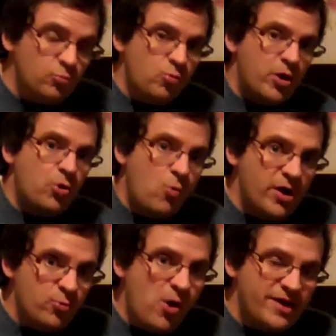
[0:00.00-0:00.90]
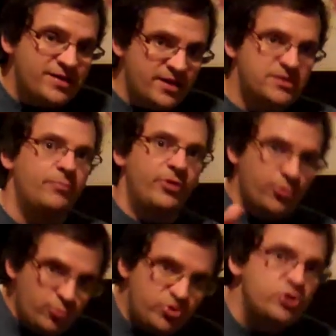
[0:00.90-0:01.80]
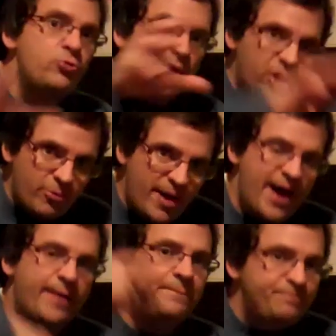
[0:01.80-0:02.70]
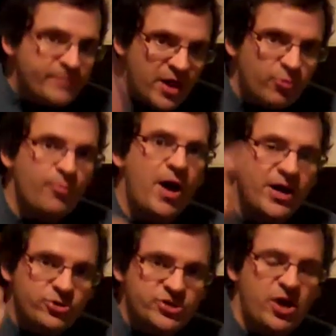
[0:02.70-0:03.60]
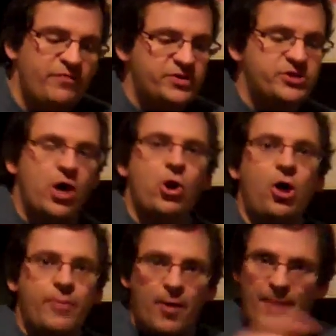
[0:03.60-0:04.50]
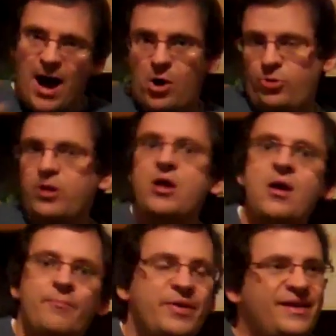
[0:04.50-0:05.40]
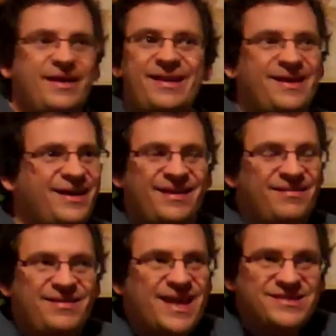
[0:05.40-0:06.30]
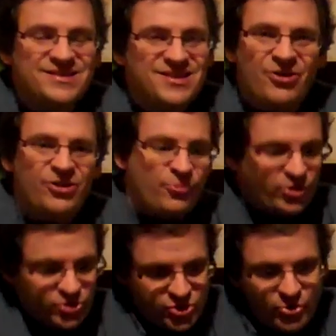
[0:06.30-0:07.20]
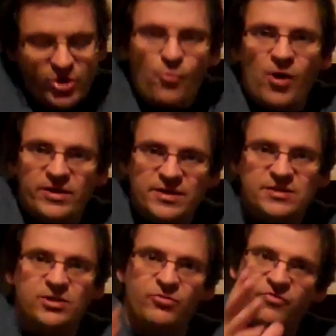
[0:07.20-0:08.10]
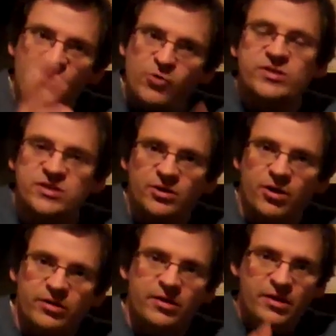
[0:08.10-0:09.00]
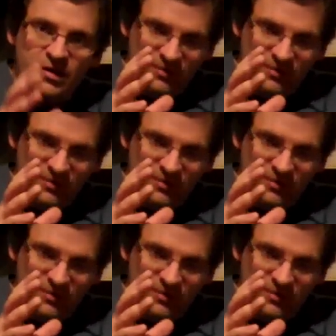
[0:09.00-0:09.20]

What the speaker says: 101 wine tasting. But you do want to go back and remind yourself that it's not all about power. But necessarily when you're doing a wine tasting, you're focusing on